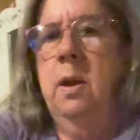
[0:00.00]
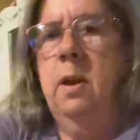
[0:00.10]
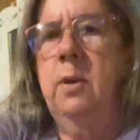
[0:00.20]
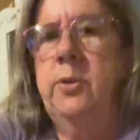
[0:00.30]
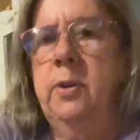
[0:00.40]

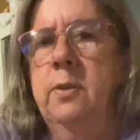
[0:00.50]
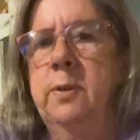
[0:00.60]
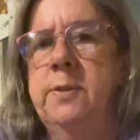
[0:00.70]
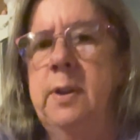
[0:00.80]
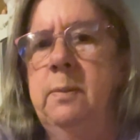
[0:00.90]
She's gonna
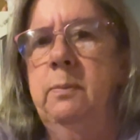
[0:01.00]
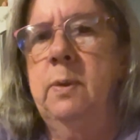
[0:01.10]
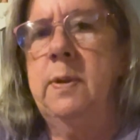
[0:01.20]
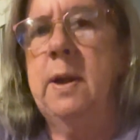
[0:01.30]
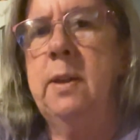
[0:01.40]
sit where
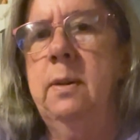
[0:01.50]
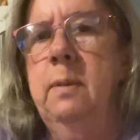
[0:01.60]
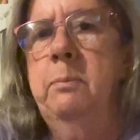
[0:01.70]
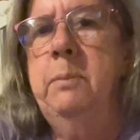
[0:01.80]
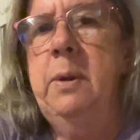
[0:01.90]
that
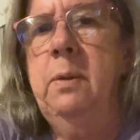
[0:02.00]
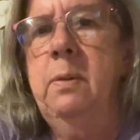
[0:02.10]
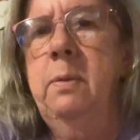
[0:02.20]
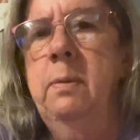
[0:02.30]
middle